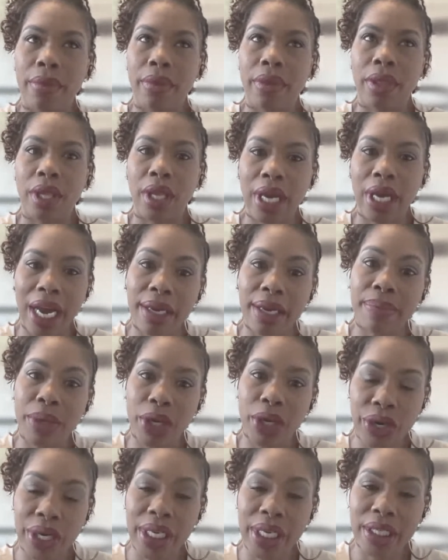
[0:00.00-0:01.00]
I am
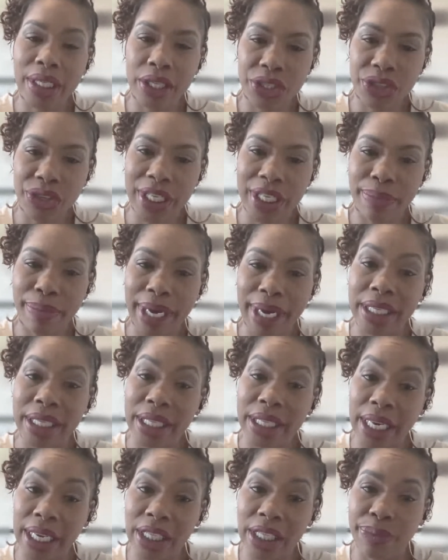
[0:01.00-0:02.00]
learning to trust my
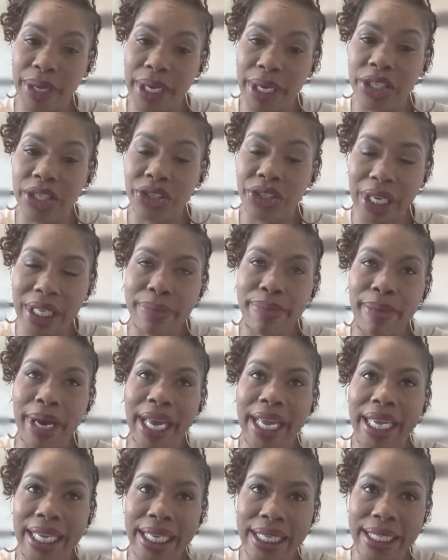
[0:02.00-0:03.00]
judgment and trust my
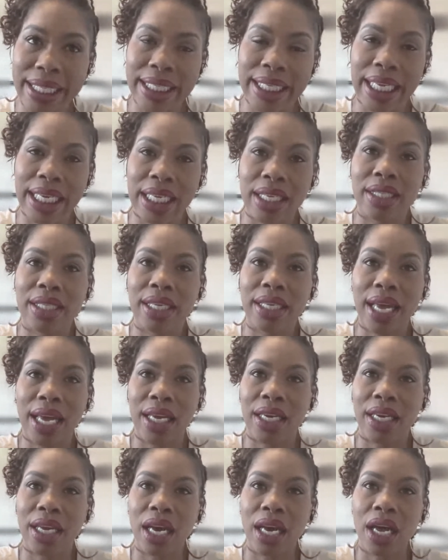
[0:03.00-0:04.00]
instincts
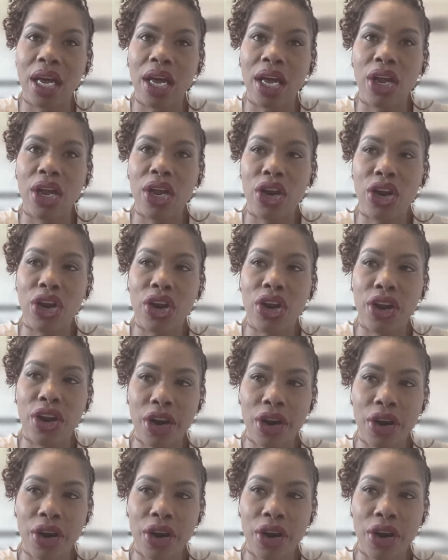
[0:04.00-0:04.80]
and know